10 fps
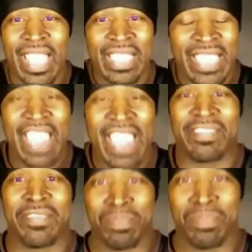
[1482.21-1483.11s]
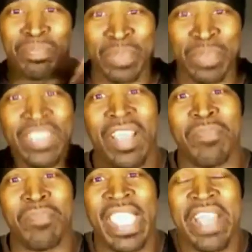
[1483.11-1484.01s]
I guess, beat
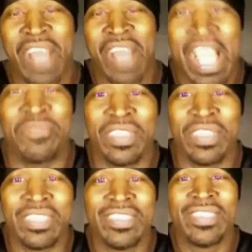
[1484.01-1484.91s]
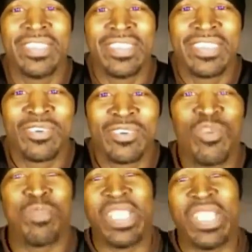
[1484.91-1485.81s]
up Mav Hoffa,
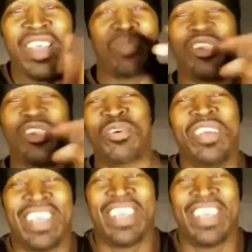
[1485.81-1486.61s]
who beat up you.